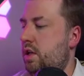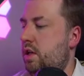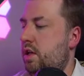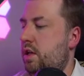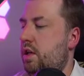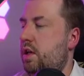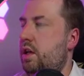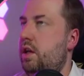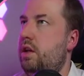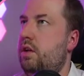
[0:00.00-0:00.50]

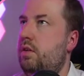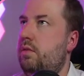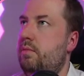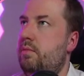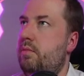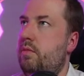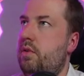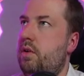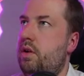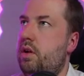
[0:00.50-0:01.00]
enum
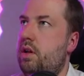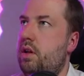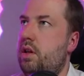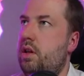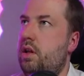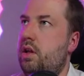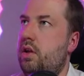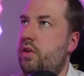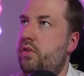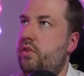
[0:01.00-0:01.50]

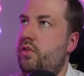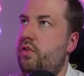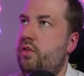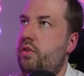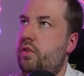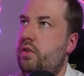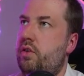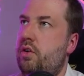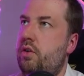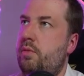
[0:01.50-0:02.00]
class
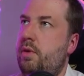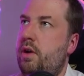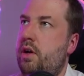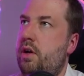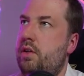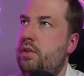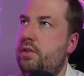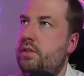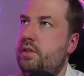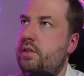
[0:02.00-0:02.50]

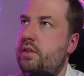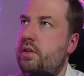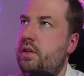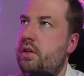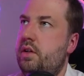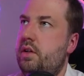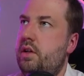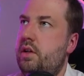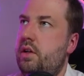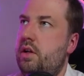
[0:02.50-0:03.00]
command,
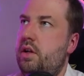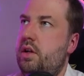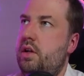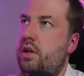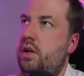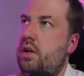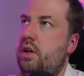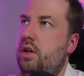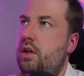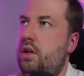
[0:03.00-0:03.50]

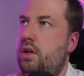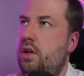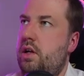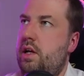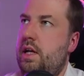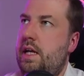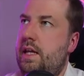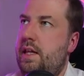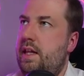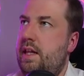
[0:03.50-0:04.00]

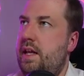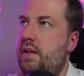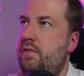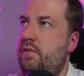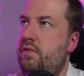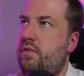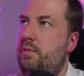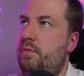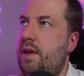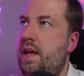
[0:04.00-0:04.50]
and then
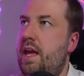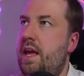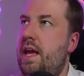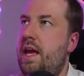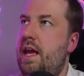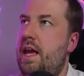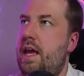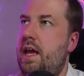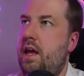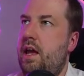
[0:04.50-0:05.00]
from
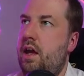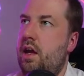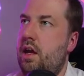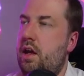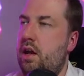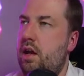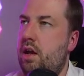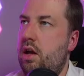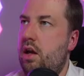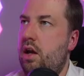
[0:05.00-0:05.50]
here
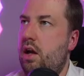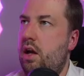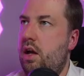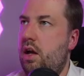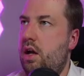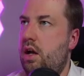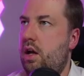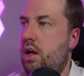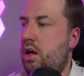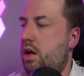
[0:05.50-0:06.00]

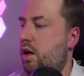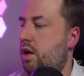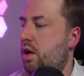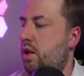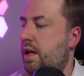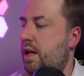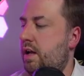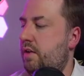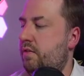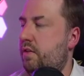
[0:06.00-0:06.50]
I'll
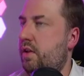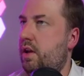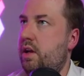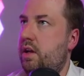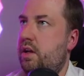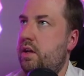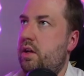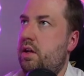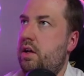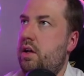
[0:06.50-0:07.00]
have like
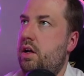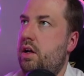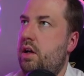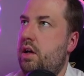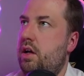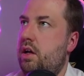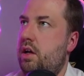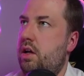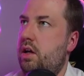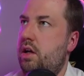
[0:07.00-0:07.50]

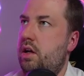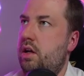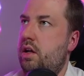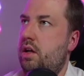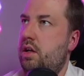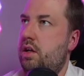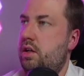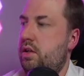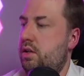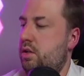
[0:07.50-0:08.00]

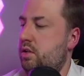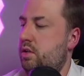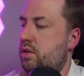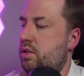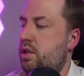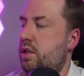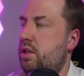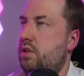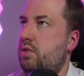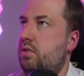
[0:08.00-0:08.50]

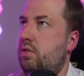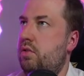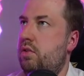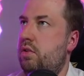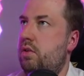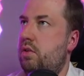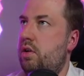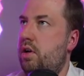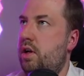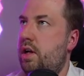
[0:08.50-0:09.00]

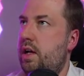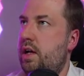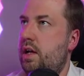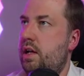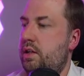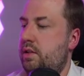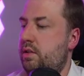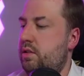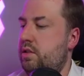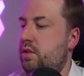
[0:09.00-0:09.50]
detour
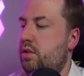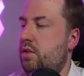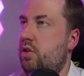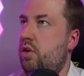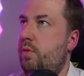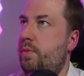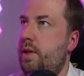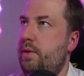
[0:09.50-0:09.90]
and copy.